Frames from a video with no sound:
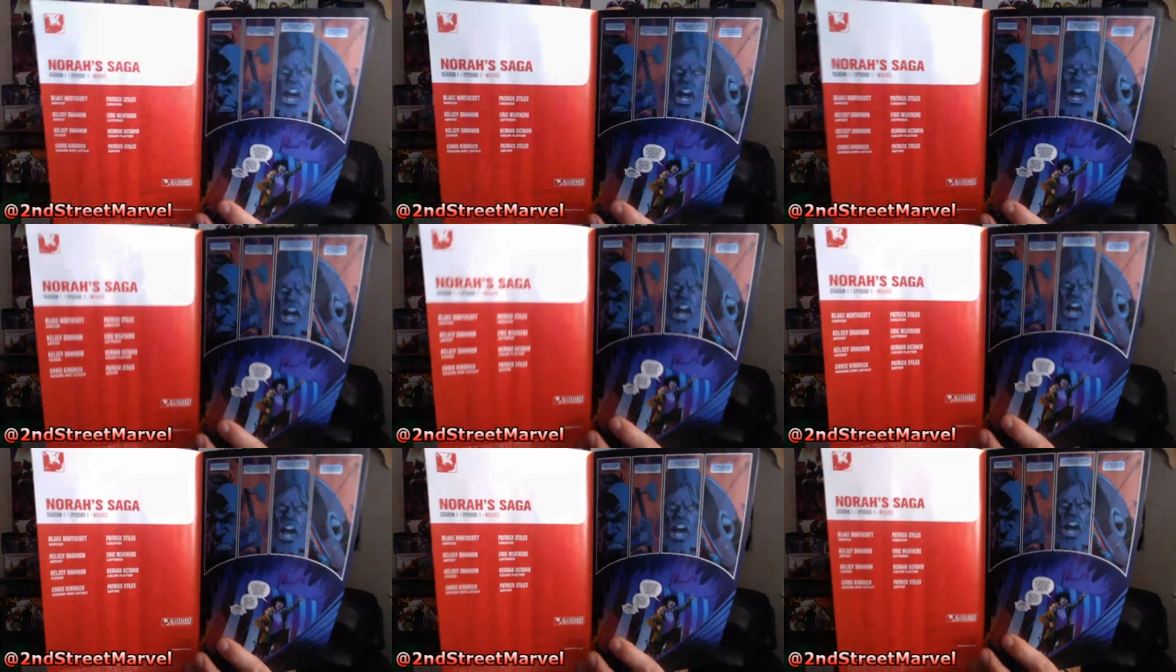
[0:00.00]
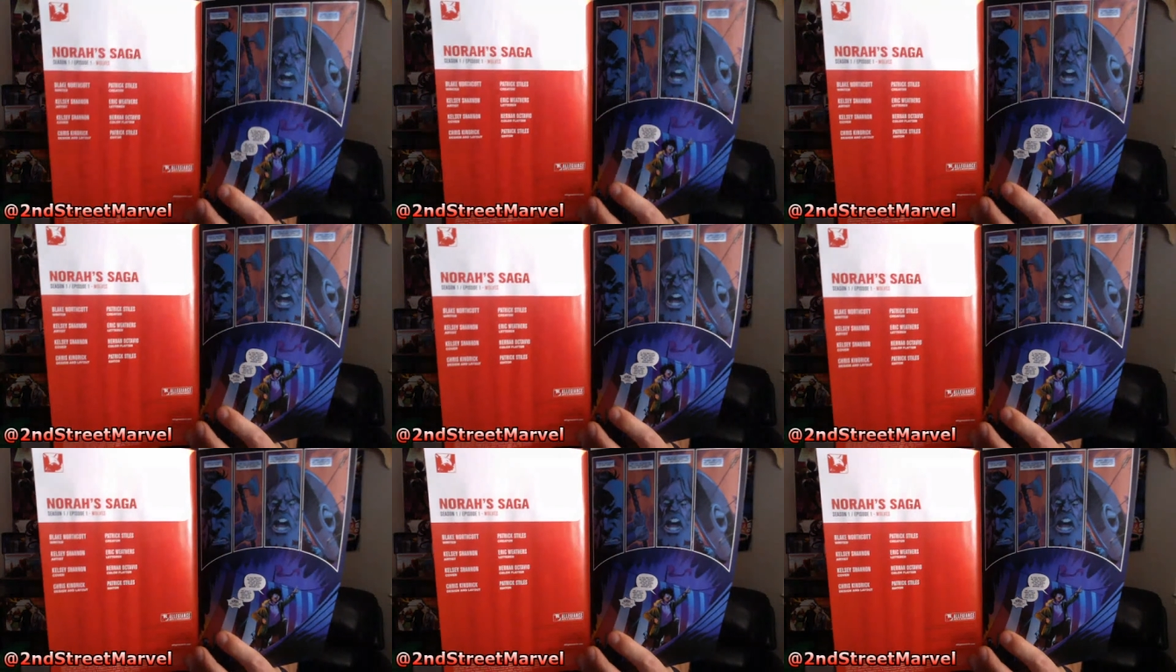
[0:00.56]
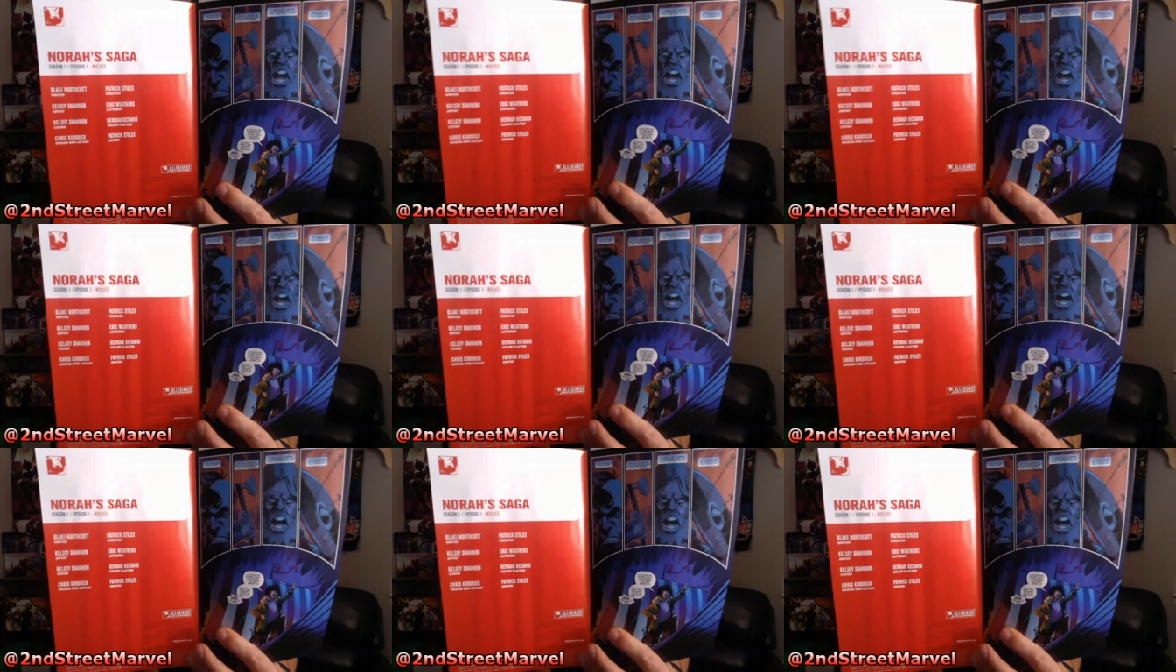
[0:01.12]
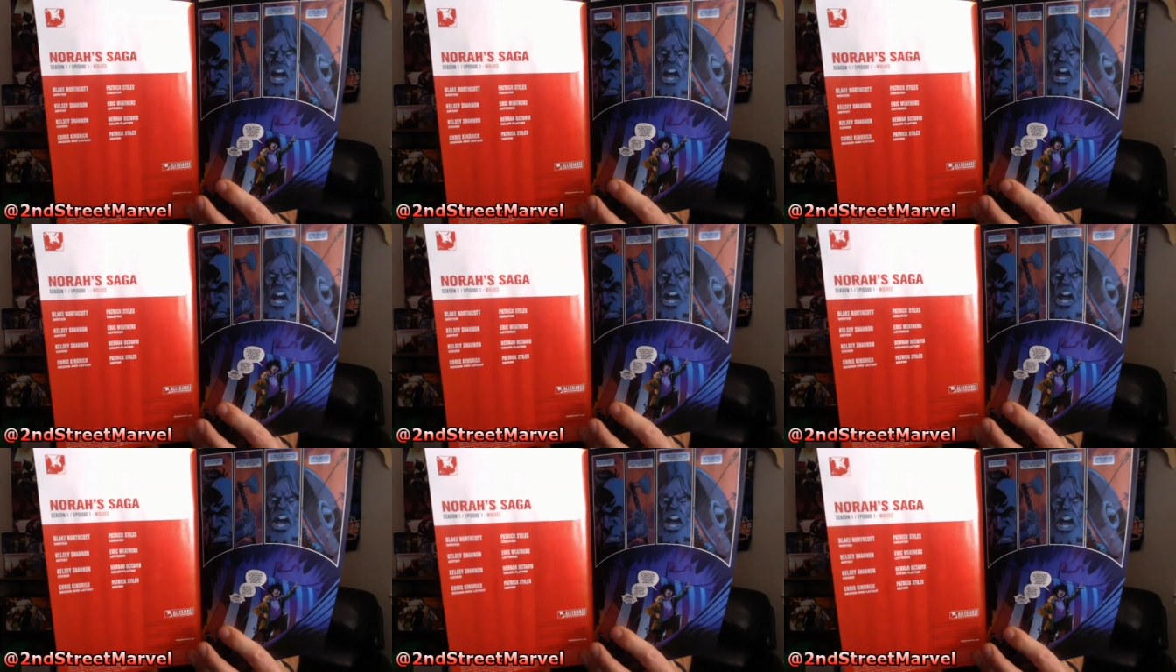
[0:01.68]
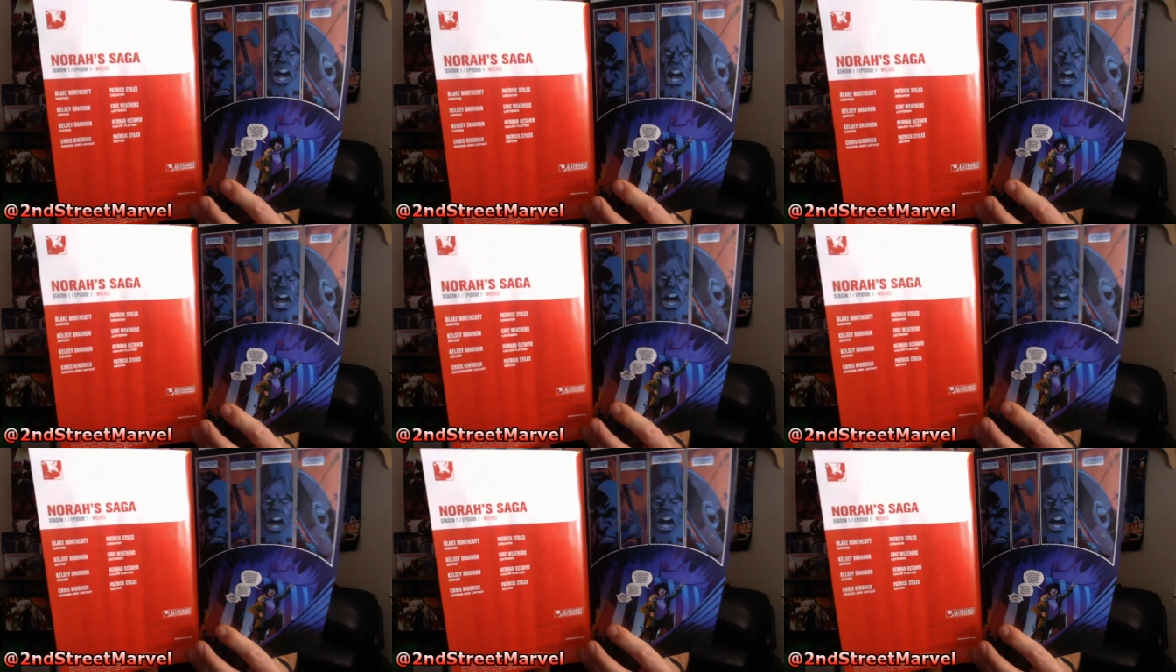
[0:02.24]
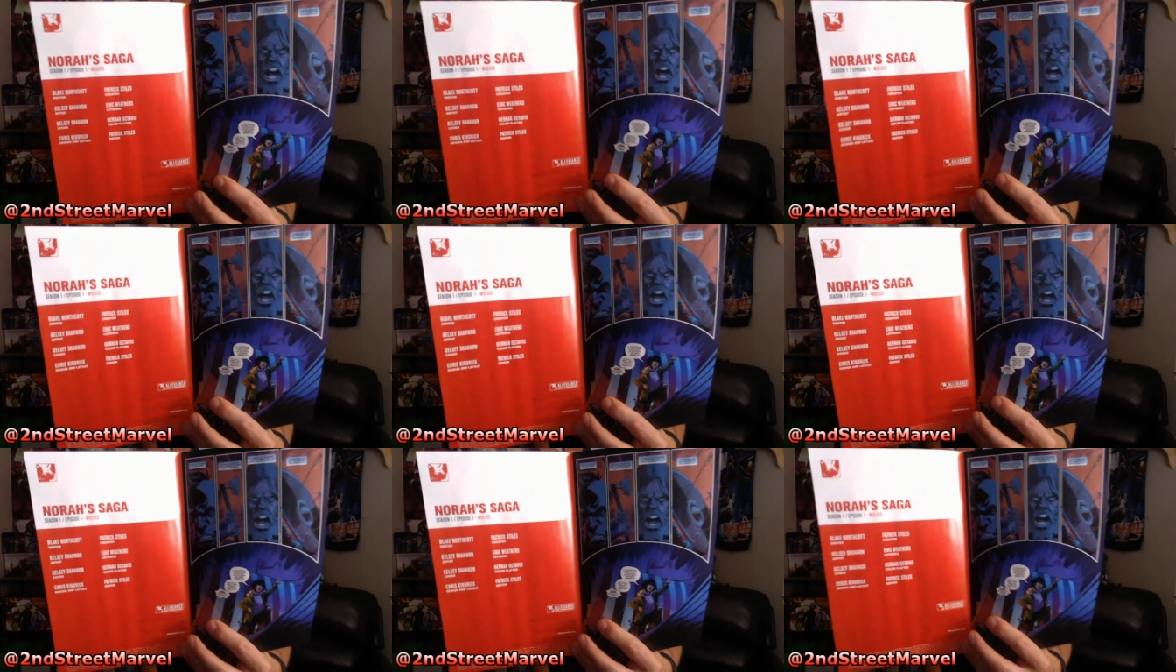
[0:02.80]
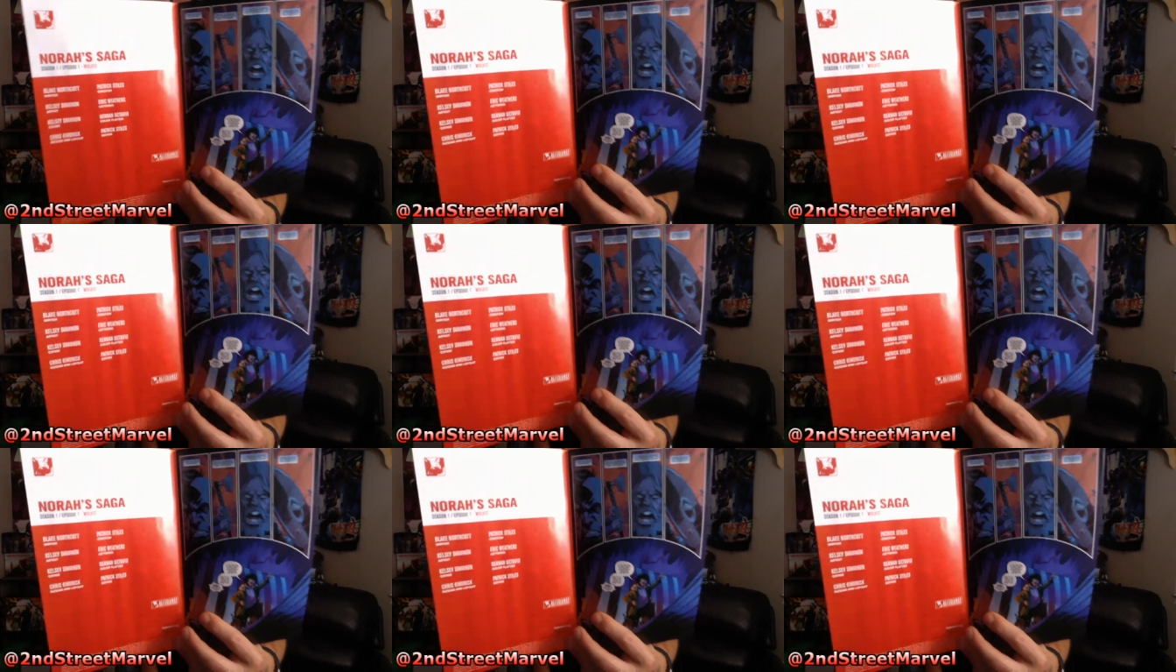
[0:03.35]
of that art right there. Altogether, I got into this one